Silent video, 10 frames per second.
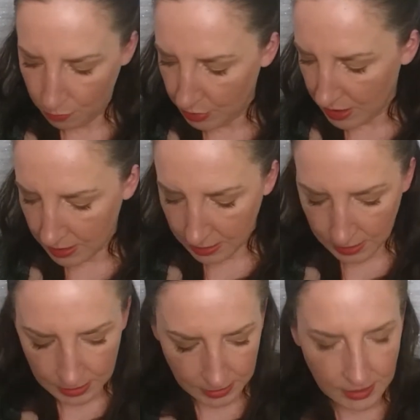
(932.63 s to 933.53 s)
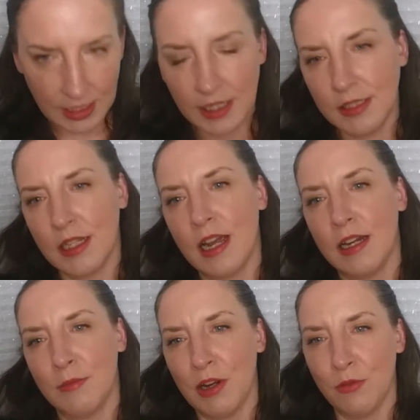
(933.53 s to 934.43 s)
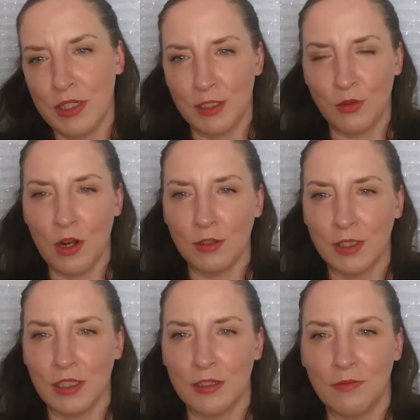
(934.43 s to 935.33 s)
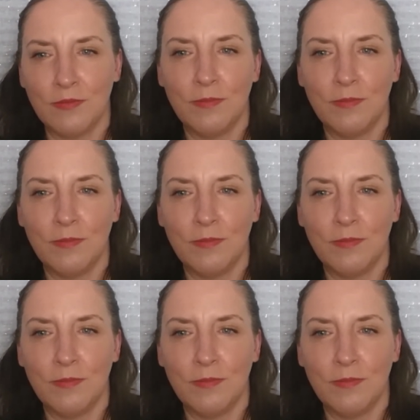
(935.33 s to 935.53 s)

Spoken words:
because the second time I went to Ulta,